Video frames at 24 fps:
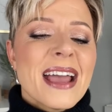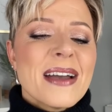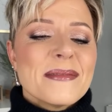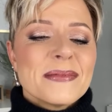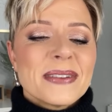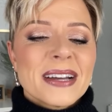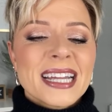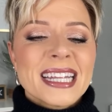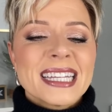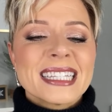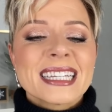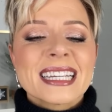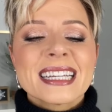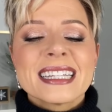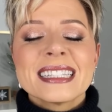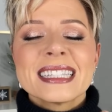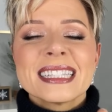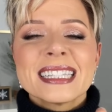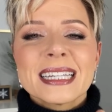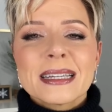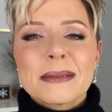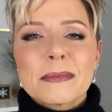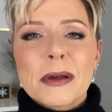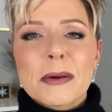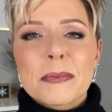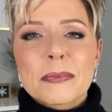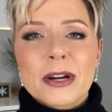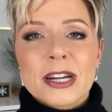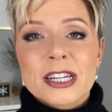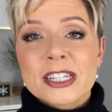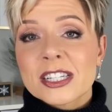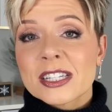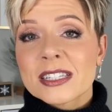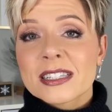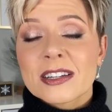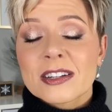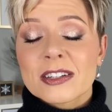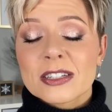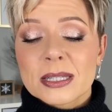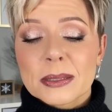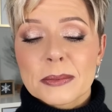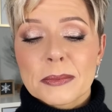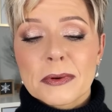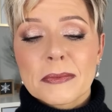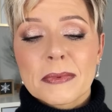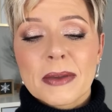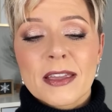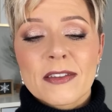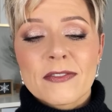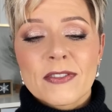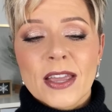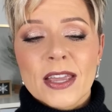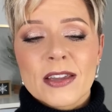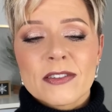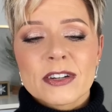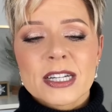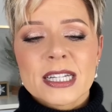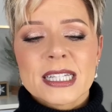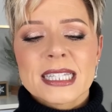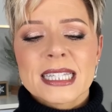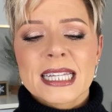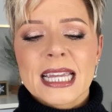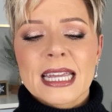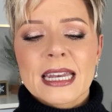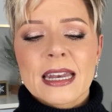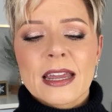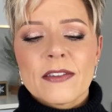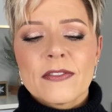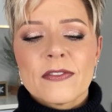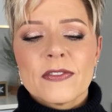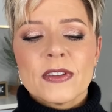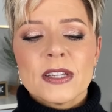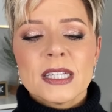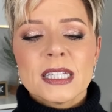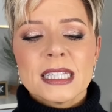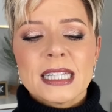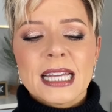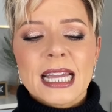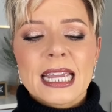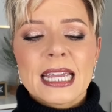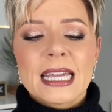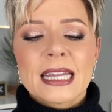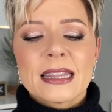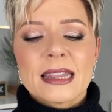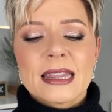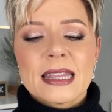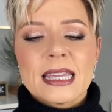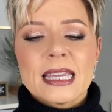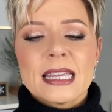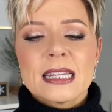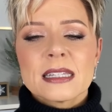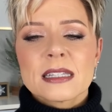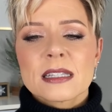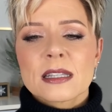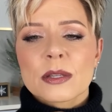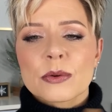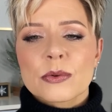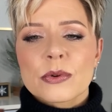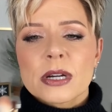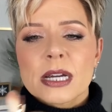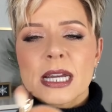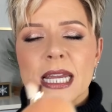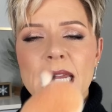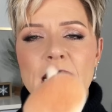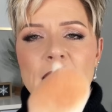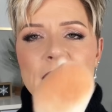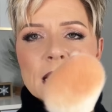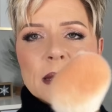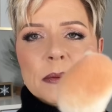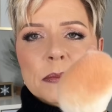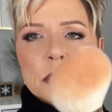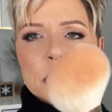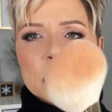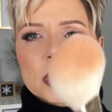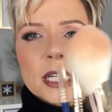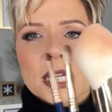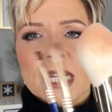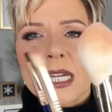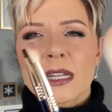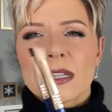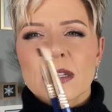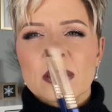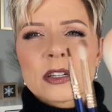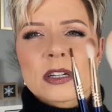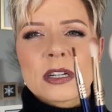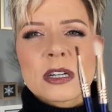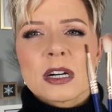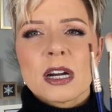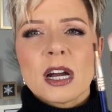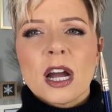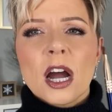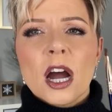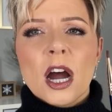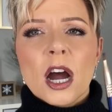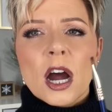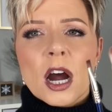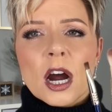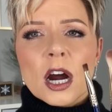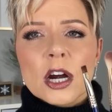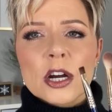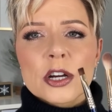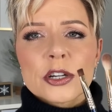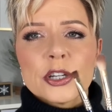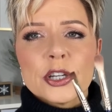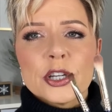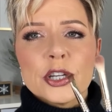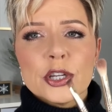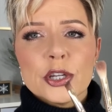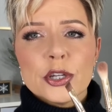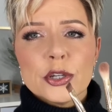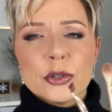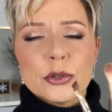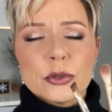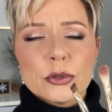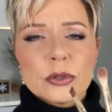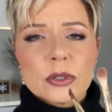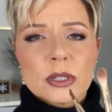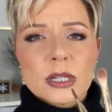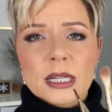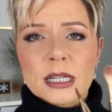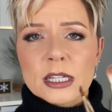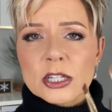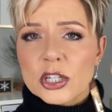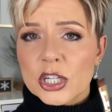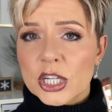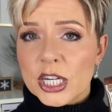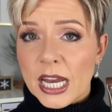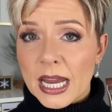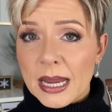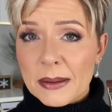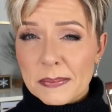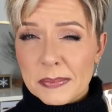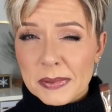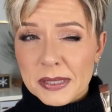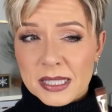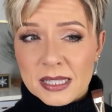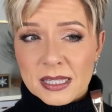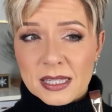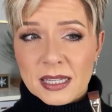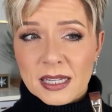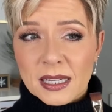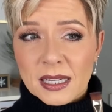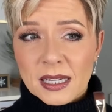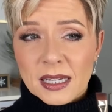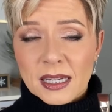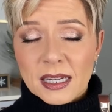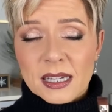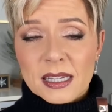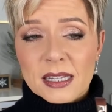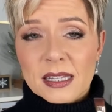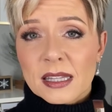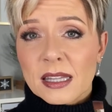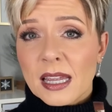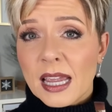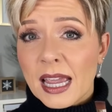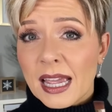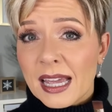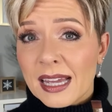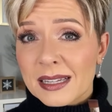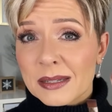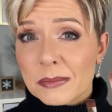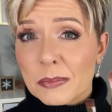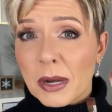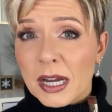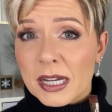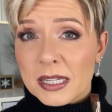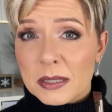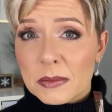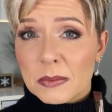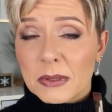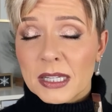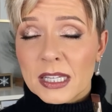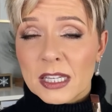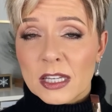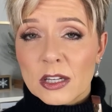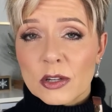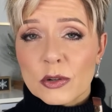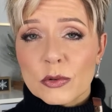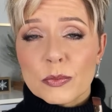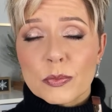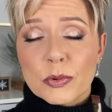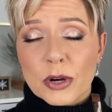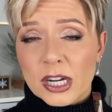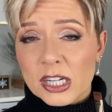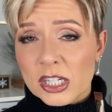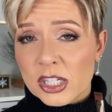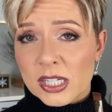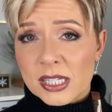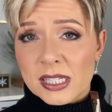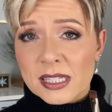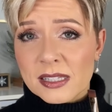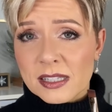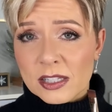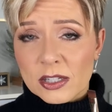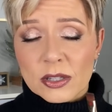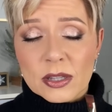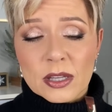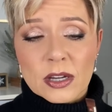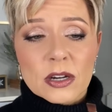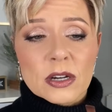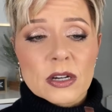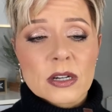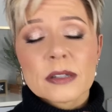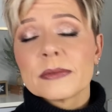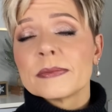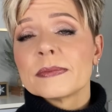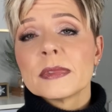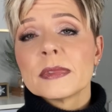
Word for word: but Sigma brushes are some of my favorites. And I feel like these three in particular are new shapes and possibly new brushes to their